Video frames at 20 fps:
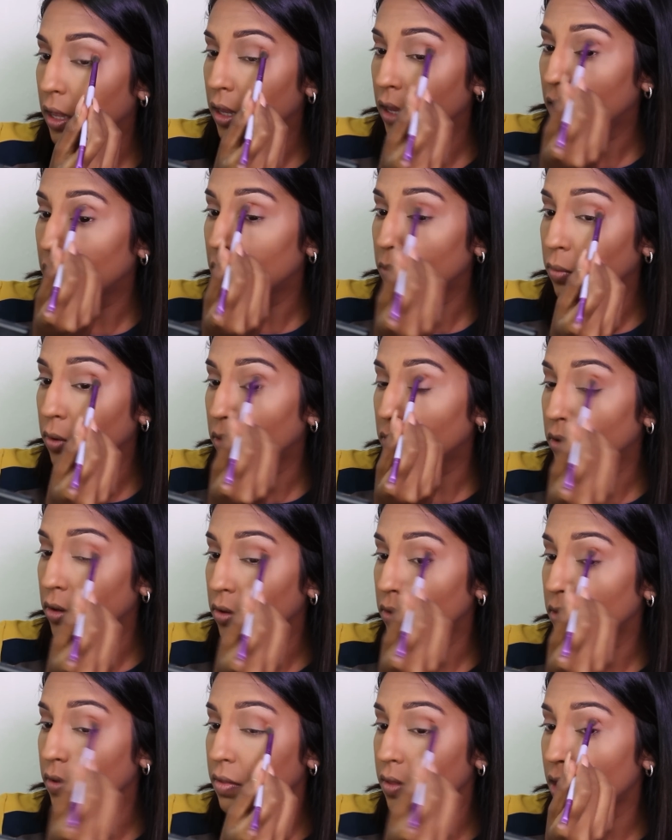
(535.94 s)
And I'm going to
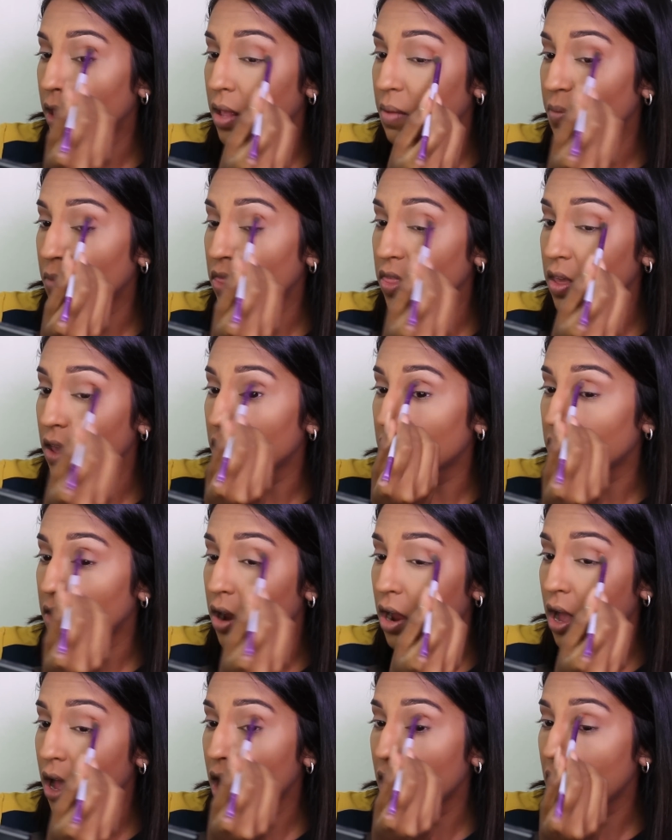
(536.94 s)
do the same on the
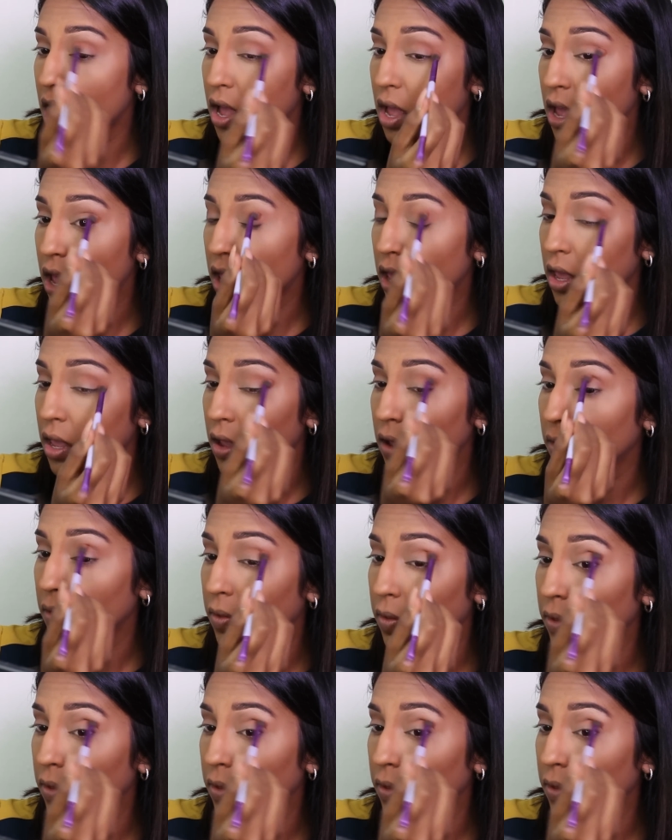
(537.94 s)
other eye.